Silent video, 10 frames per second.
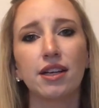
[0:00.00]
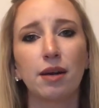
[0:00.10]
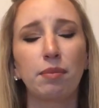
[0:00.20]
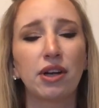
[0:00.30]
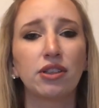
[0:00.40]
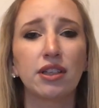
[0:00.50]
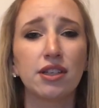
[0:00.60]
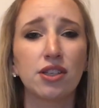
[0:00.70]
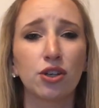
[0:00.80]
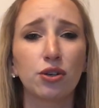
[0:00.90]
I barely
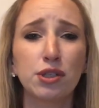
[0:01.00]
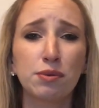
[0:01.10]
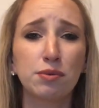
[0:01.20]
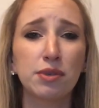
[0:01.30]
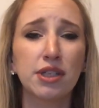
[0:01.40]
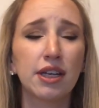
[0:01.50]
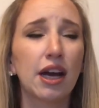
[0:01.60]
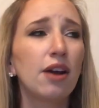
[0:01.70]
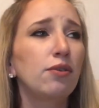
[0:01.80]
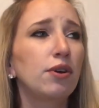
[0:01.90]
listen to Christmas music.
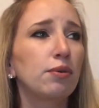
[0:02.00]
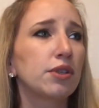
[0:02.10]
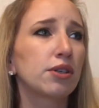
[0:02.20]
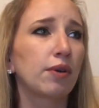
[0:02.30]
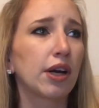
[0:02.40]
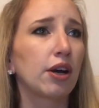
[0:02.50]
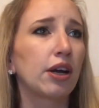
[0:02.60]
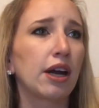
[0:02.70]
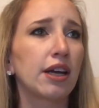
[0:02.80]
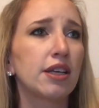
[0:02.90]
I don't know what's going on.
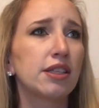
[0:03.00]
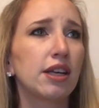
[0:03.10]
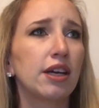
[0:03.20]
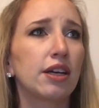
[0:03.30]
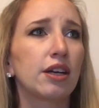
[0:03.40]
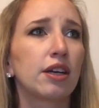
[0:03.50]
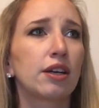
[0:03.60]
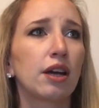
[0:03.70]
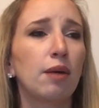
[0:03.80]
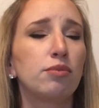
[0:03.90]
I guess like
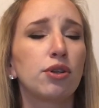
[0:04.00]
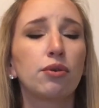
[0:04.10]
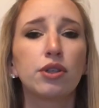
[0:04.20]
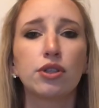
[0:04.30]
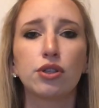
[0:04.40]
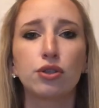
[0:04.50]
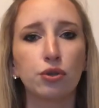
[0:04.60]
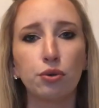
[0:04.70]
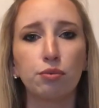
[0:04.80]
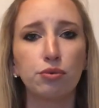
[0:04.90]
I'm so
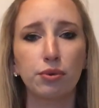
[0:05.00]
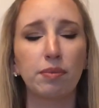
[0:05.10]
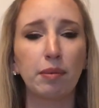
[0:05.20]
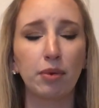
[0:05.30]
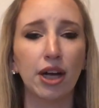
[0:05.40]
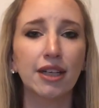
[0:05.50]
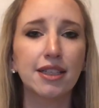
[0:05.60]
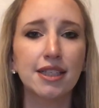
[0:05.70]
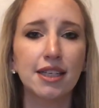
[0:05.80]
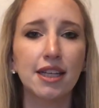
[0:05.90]
consumed with my
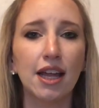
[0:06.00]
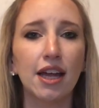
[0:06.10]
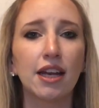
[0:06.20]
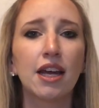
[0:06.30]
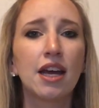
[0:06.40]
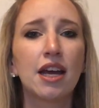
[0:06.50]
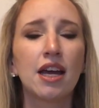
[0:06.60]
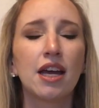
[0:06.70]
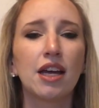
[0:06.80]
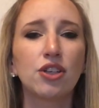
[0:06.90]
pregnancy that
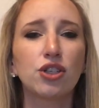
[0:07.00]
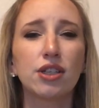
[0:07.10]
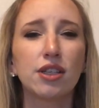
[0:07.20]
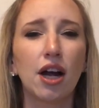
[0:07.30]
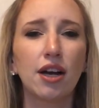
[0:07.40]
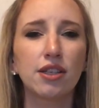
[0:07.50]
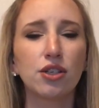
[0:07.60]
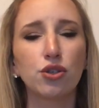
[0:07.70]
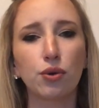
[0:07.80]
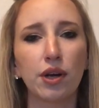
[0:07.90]
it's just not as
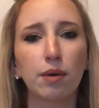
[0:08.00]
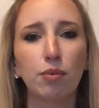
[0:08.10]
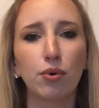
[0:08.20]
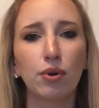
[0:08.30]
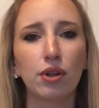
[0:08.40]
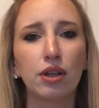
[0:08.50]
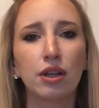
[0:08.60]
enjoyable.